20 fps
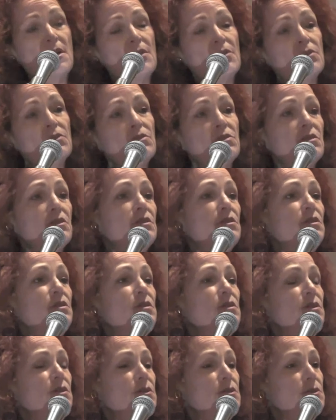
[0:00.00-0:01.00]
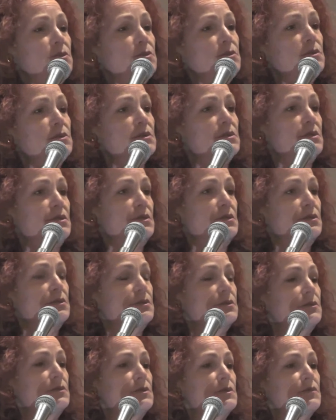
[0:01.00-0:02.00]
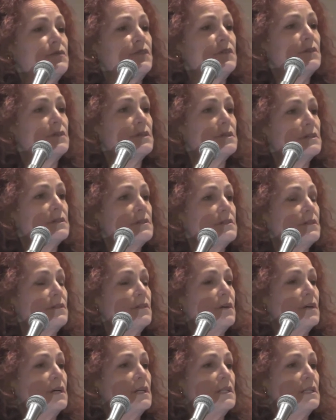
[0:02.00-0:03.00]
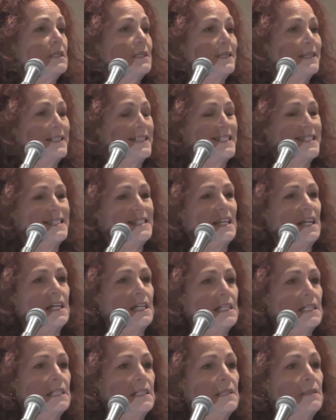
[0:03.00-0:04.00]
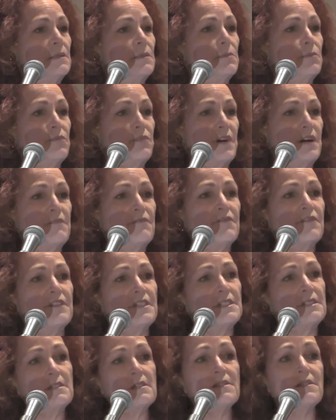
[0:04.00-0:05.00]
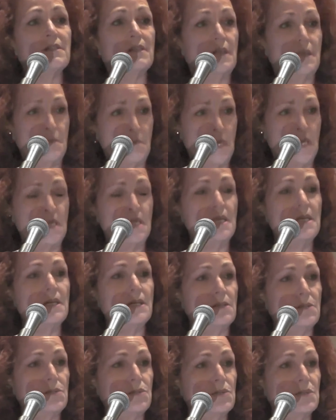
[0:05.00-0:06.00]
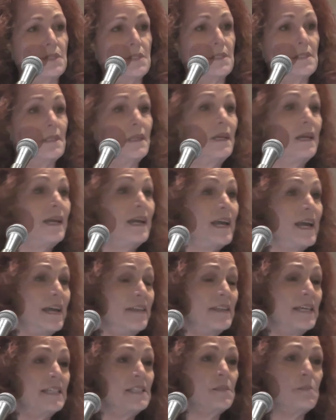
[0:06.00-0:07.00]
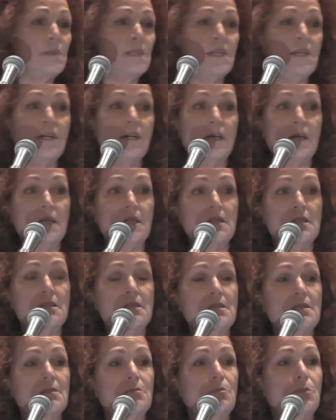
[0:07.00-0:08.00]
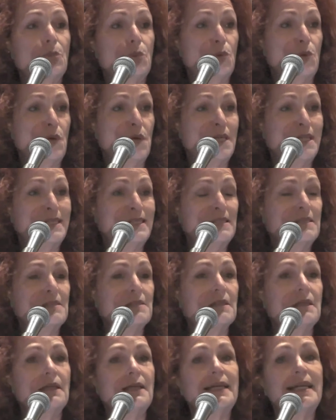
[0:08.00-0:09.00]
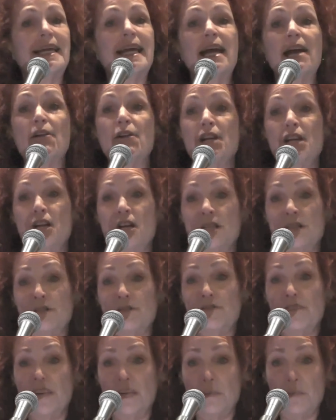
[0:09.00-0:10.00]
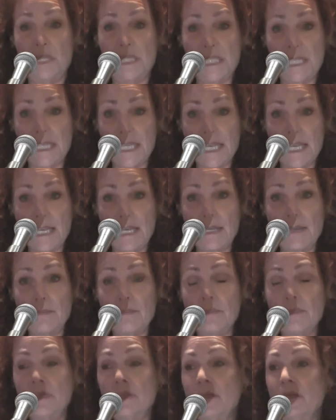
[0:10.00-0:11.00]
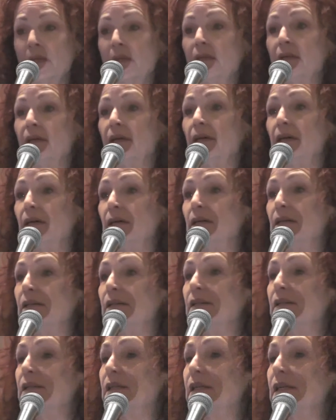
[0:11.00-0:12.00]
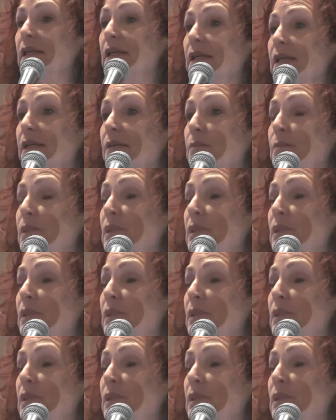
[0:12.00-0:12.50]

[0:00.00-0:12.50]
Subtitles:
There's a huge, huge focus on son preference in many countries. And that's because boys carry on the family name. They